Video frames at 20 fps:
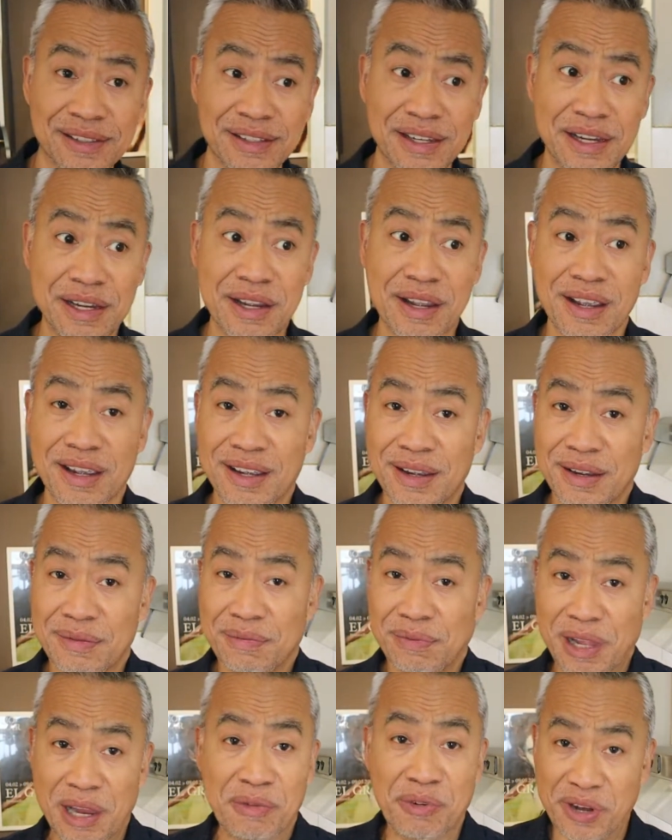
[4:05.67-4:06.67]
the
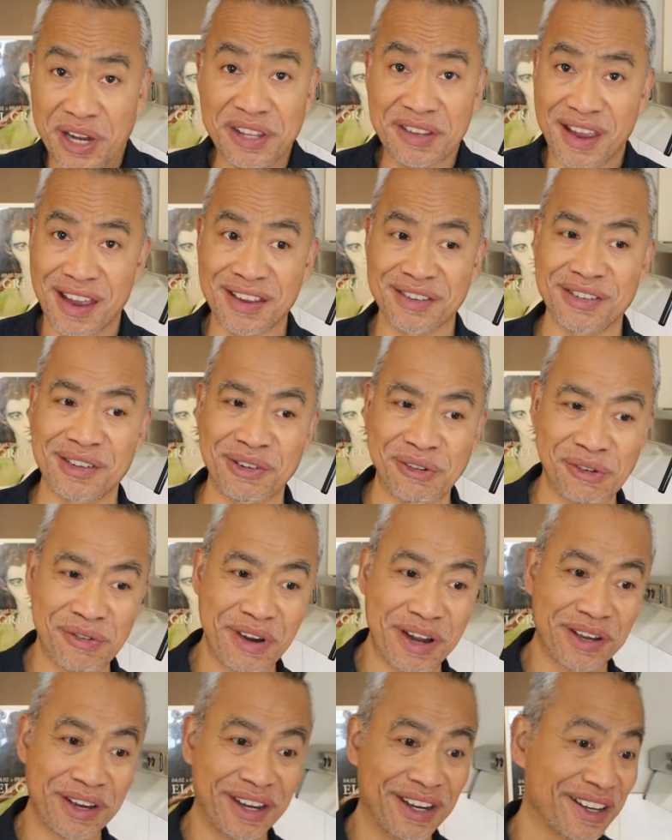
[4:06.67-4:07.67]
flavor enhancer
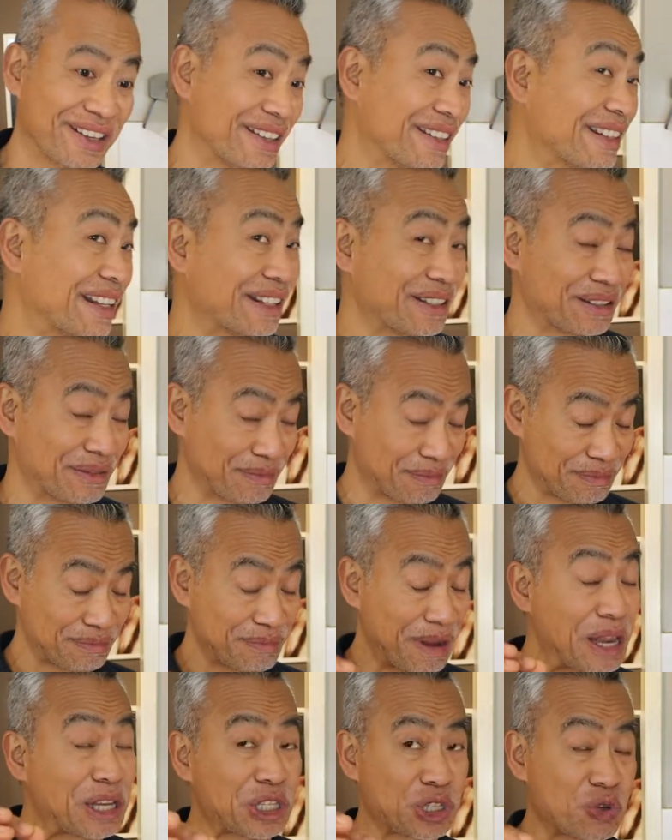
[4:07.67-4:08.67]
already. That
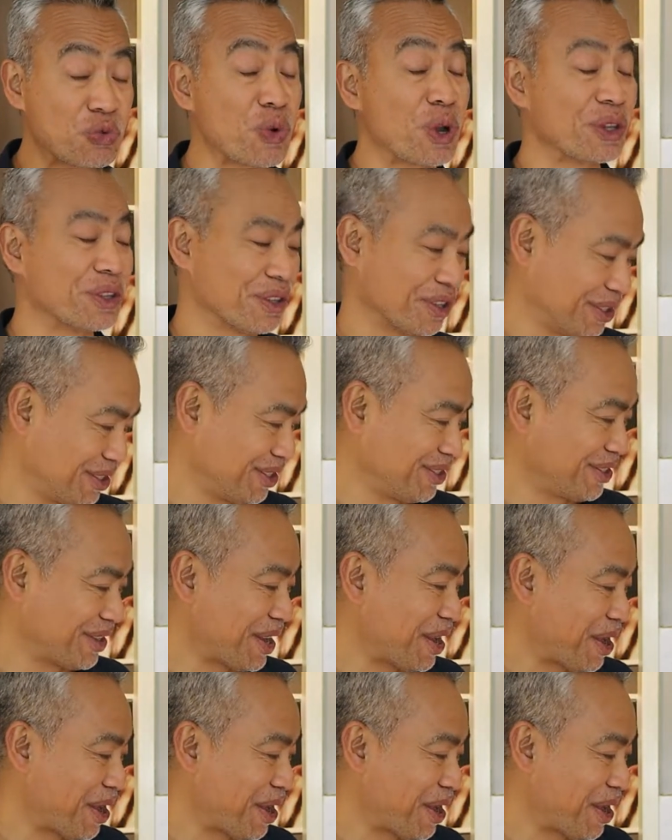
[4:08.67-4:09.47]
makes wonders.